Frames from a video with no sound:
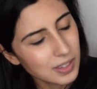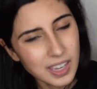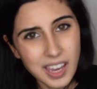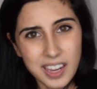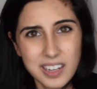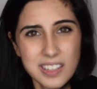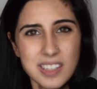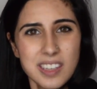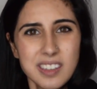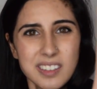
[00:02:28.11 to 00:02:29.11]
Kind of
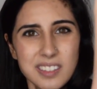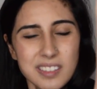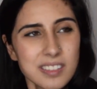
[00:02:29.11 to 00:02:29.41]
see it.